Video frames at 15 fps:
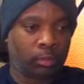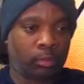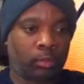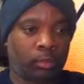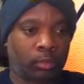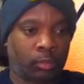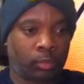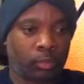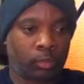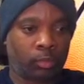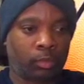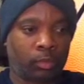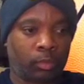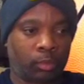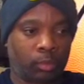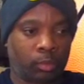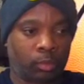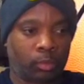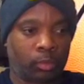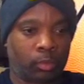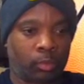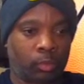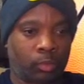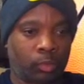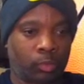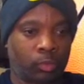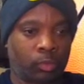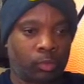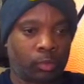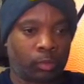
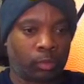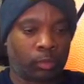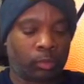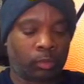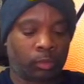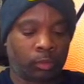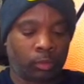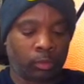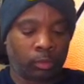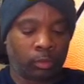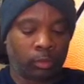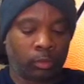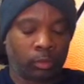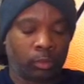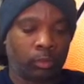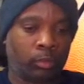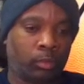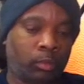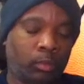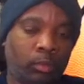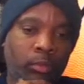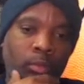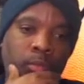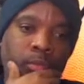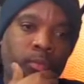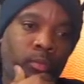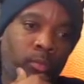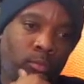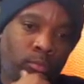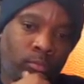
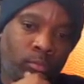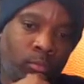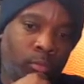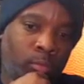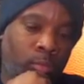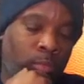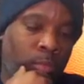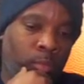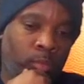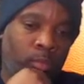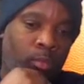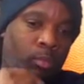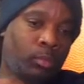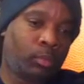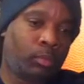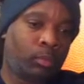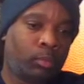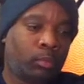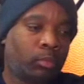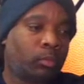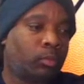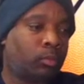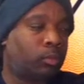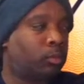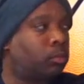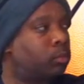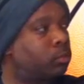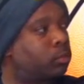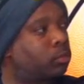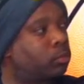
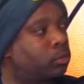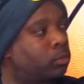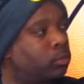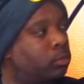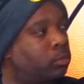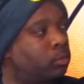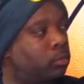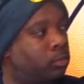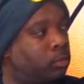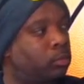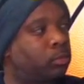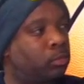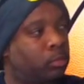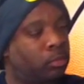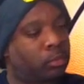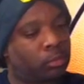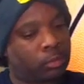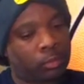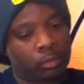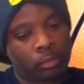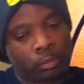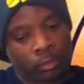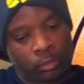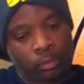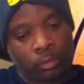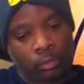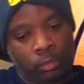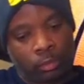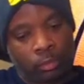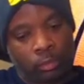[no speech]